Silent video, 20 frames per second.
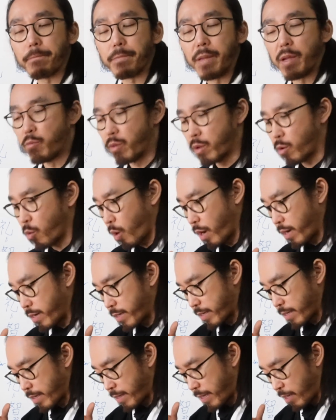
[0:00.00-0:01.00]
It
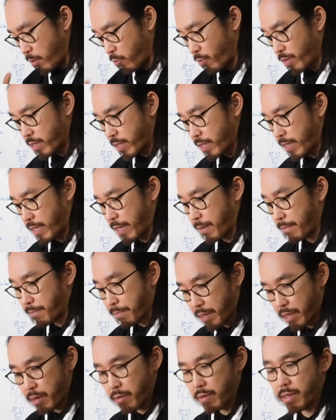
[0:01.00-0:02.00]
requires a linguistic
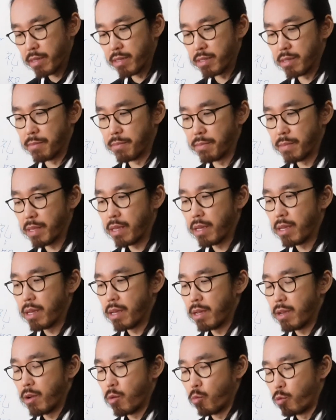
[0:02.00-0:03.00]
imperialism
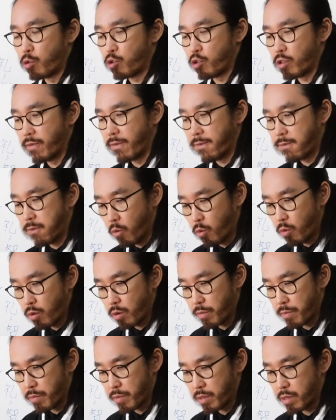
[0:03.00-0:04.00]
which
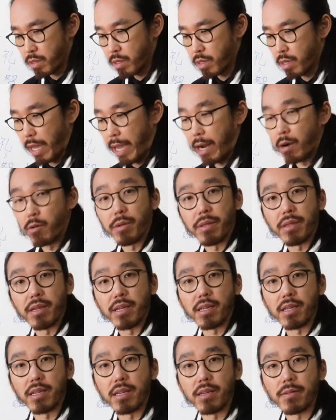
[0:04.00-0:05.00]
informs our
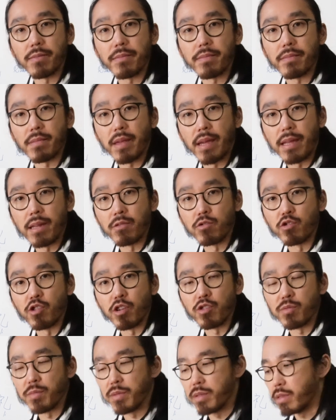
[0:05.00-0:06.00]
thinking and our
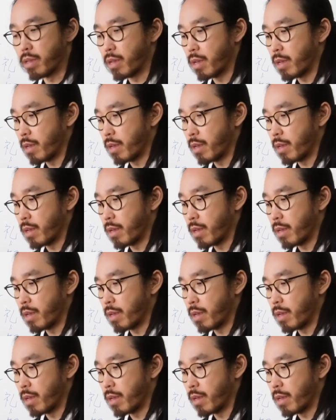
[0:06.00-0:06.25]
judgment.